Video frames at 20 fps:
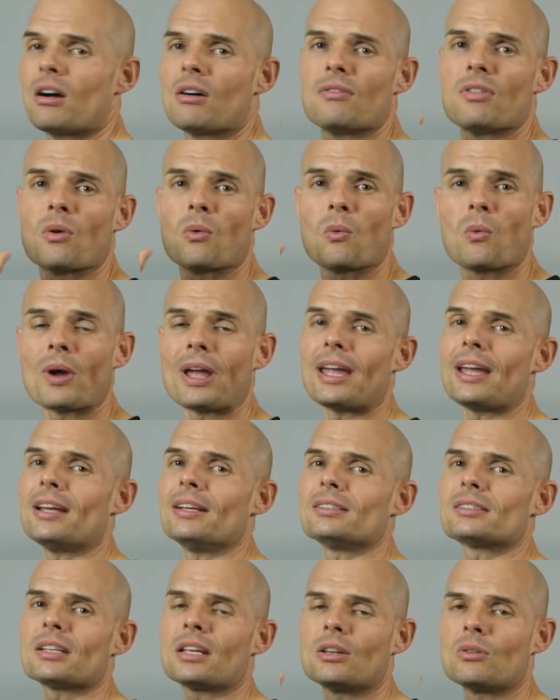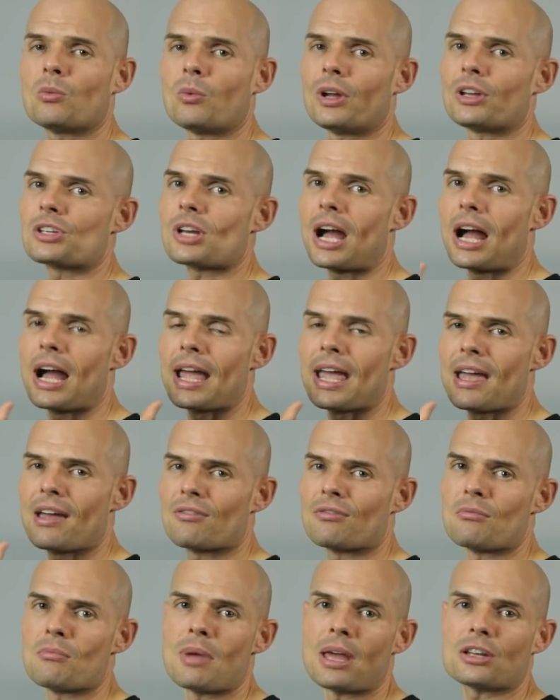of the ways in which I
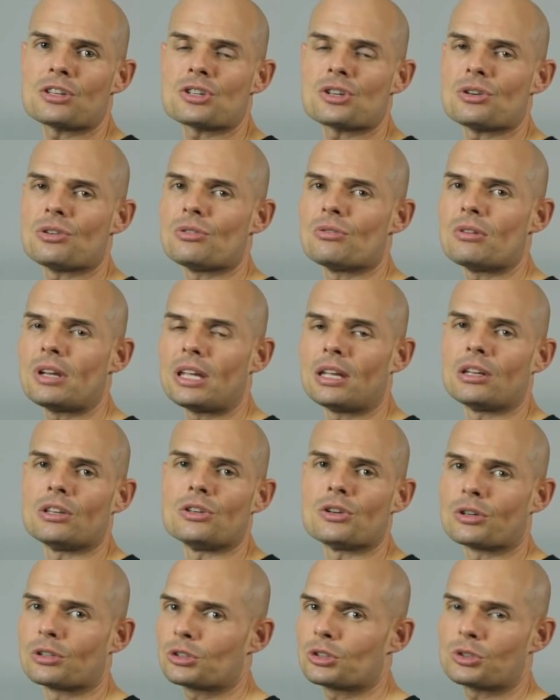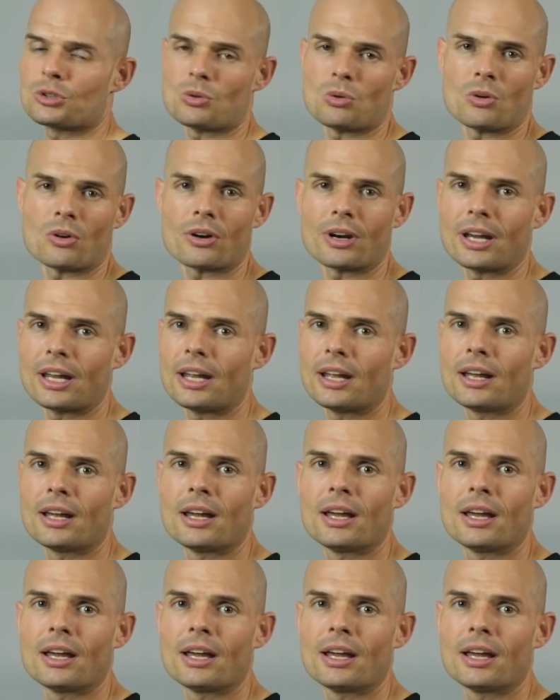have met you in your story.